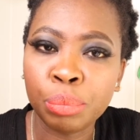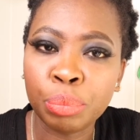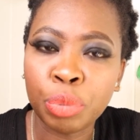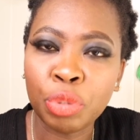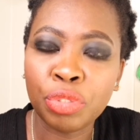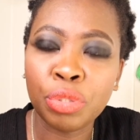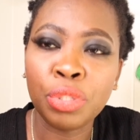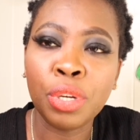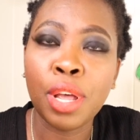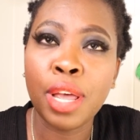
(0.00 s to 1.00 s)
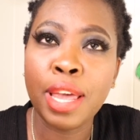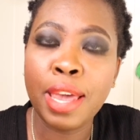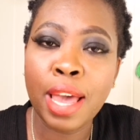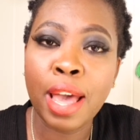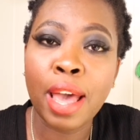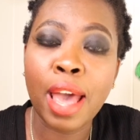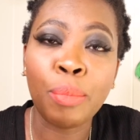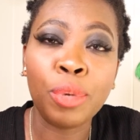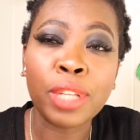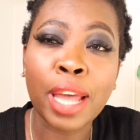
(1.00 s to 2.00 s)
put food. Here, I
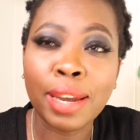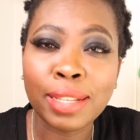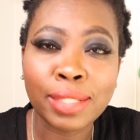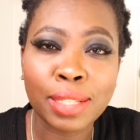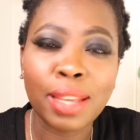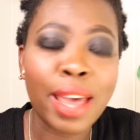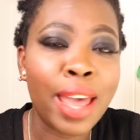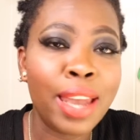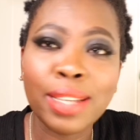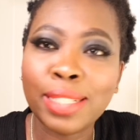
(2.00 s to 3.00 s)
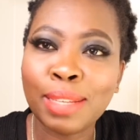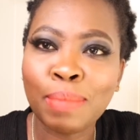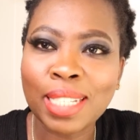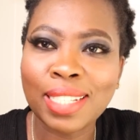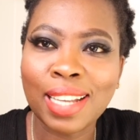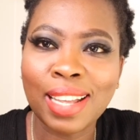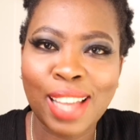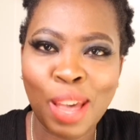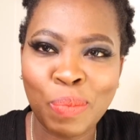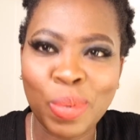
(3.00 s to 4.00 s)
put anything Matilda,
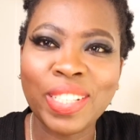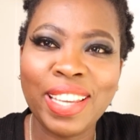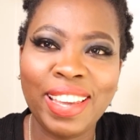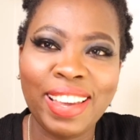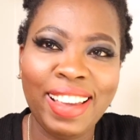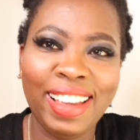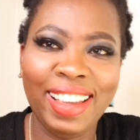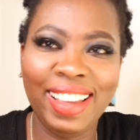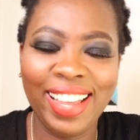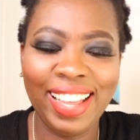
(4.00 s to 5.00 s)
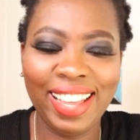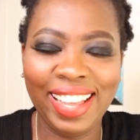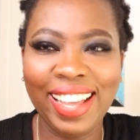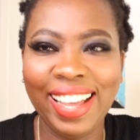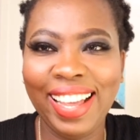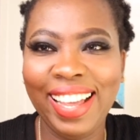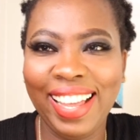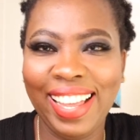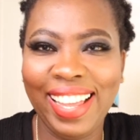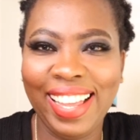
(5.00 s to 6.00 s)
I put here.
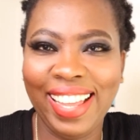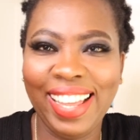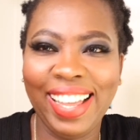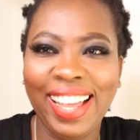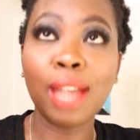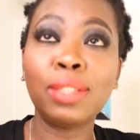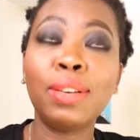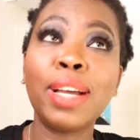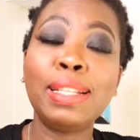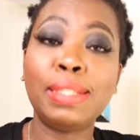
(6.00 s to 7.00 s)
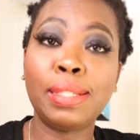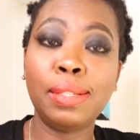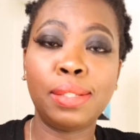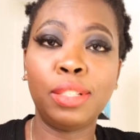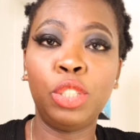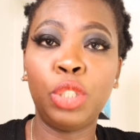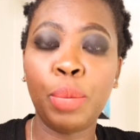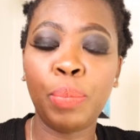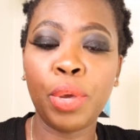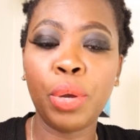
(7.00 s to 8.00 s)
How to get things
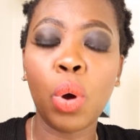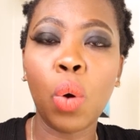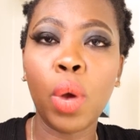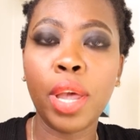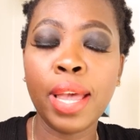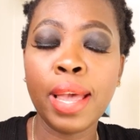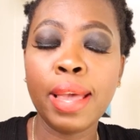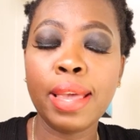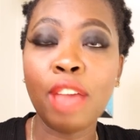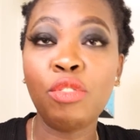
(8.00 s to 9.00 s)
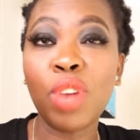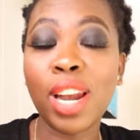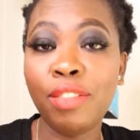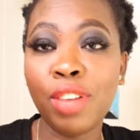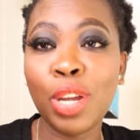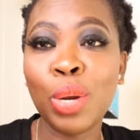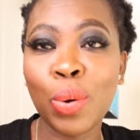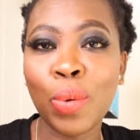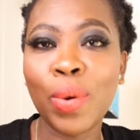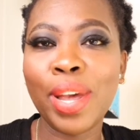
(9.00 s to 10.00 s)
cheap in Norway. Yeah, if you are living in
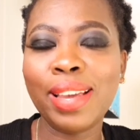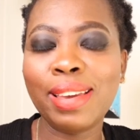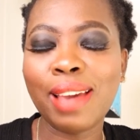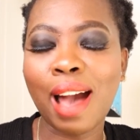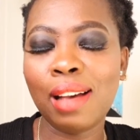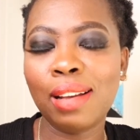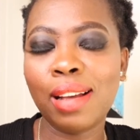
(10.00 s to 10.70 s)
Norway, yeah.